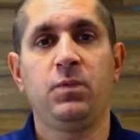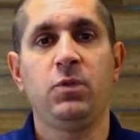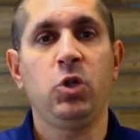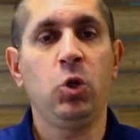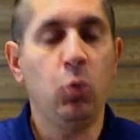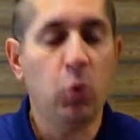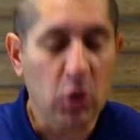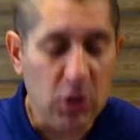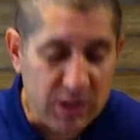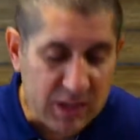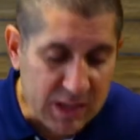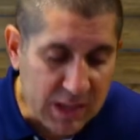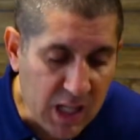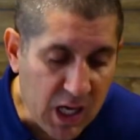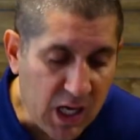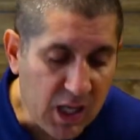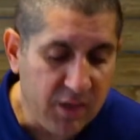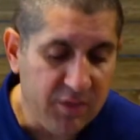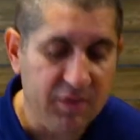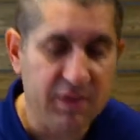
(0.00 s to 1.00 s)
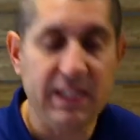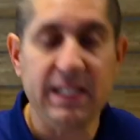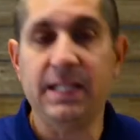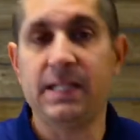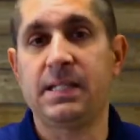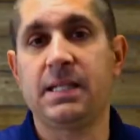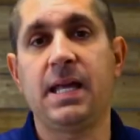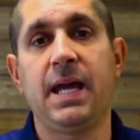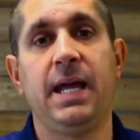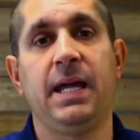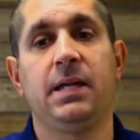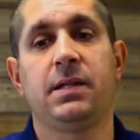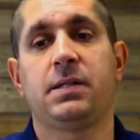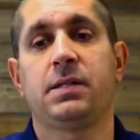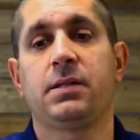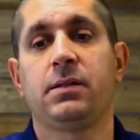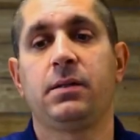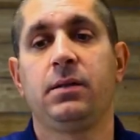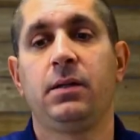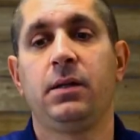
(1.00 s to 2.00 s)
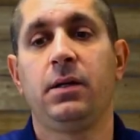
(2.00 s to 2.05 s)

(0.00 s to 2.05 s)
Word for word: You will love these things.